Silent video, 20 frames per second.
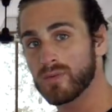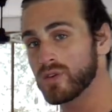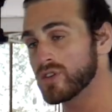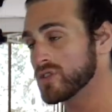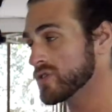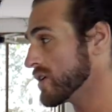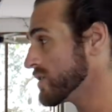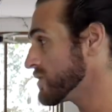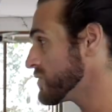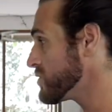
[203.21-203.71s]
we
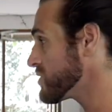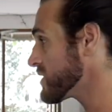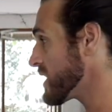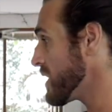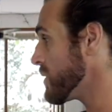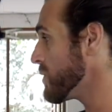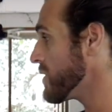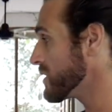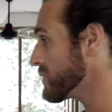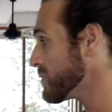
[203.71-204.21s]
start to
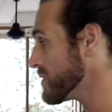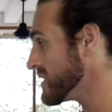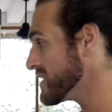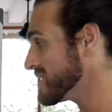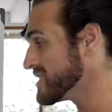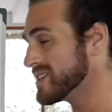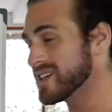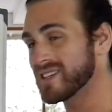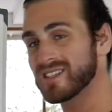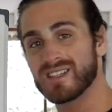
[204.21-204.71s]
skyrocket within
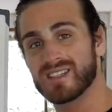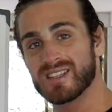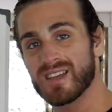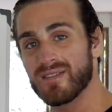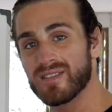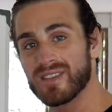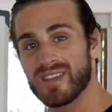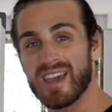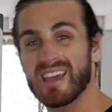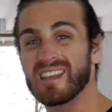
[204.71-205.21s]
60,
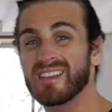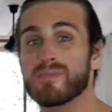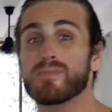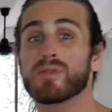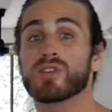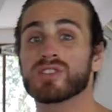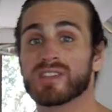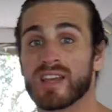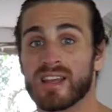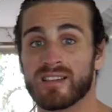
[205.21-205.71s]
70,
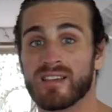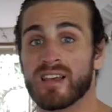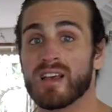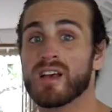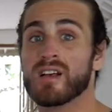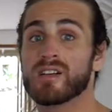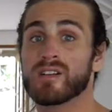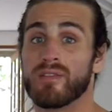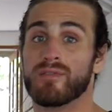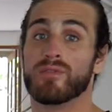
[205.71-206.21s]
80%
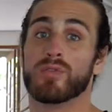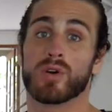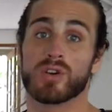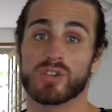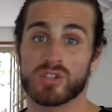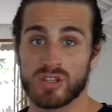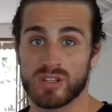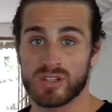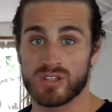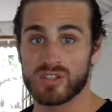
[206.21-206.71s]

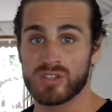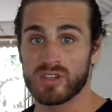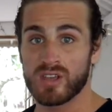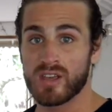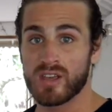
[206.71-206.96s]
conversions.